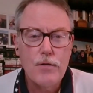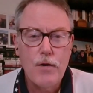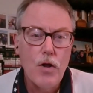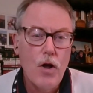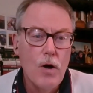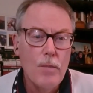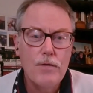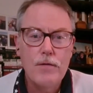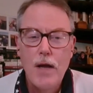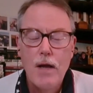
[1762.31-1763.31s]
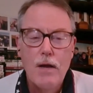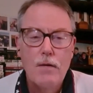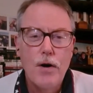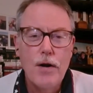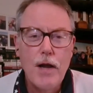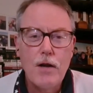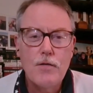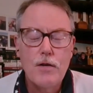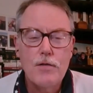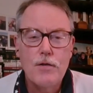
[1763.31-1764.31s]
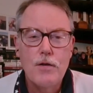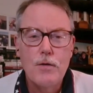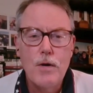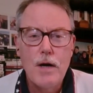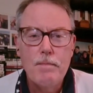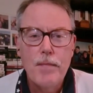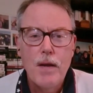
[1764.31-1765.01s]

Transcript: Oklahoma's very anxious to